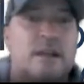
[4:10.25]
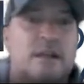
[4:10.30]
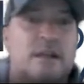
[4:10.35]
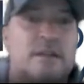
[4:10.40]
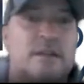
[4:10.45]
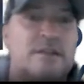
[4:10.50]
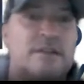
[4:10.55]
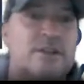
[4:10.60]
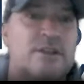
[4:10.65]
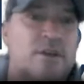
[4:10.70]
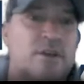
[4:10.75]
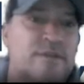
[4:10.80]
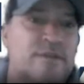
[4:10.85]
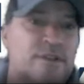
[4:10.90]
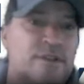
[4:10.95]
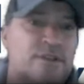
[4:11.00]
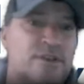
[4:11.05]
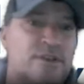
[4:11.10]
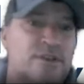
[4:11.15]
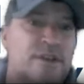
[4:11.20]
so if
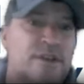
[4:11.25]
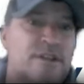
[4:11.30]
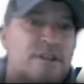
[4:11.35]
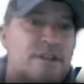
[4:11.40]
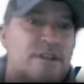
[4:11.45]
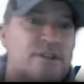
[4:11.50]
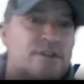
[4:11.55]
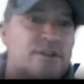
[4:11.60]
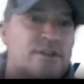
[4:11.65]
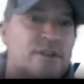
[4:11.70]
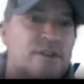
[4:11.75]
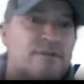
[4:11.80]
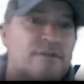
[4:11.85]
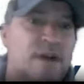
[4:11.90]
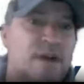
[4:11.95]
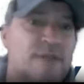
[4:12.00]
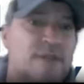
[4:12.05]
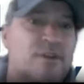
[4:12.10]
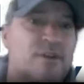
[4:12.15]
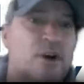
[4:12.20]
it's 36
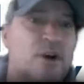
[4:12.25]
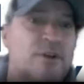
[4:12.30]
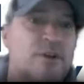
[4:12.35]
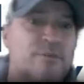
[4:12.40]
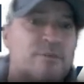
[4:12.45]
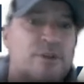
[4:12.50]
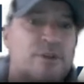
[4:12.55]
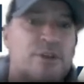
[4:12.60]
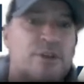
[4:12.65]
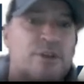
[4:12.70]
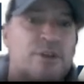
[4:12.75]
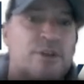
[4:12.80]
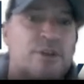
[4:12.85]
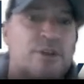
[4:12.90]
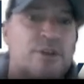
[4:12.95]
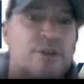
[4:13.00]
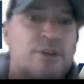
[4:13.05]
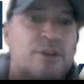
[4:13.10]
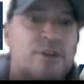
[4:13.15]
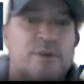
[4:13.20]
35 garden brook unit
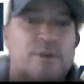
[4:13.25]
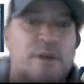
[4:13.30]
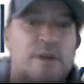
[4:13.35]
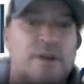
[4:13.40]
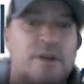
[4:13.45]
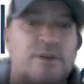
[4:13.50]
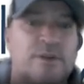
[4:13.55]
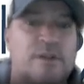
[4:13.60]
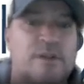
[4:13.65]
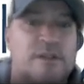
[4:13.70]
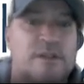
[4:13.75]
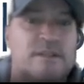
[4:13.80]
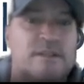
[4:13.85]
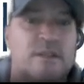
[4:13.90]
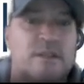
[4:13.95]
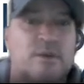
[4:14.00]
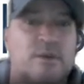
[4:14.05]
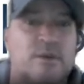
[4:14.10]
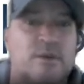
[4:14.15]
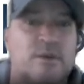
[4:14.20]
4300 let's see
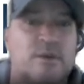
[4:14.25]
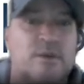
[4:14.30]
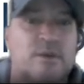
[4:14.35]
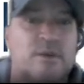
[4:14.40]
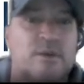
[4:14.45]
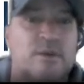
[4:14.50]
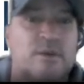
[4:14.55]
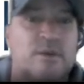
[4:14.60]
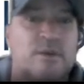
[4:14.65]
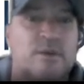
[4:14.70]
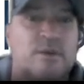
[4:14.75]
what comes up